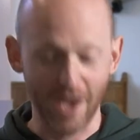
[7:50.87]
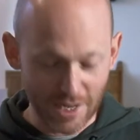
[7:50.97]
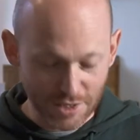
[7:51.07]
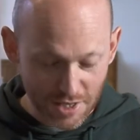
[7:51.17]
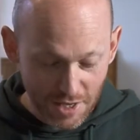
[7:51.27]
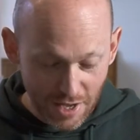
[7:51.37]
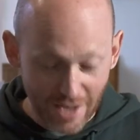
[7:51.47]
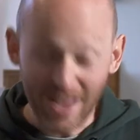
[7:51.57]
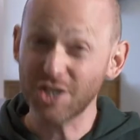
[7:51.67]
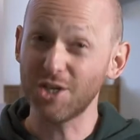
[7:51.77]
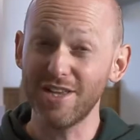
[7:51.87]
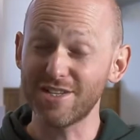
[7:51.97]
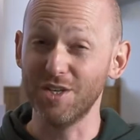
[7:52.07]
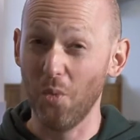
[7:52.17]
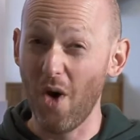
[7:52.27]
And actually
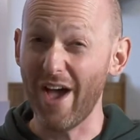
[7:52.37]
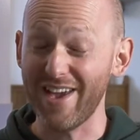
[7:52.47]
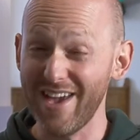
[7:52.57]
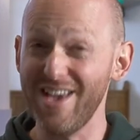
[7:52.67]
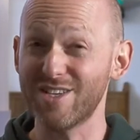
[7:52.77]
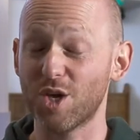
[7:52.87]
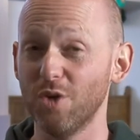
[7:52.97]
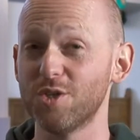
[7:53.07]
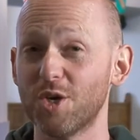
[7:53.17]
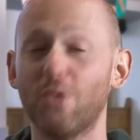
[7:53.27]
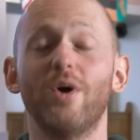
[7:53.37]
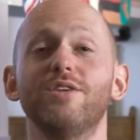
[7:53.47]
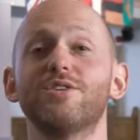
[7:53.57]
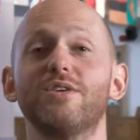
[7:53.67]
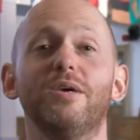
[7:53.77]
this in a way is a
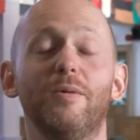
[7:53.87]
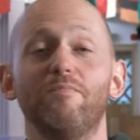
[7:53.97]
consequence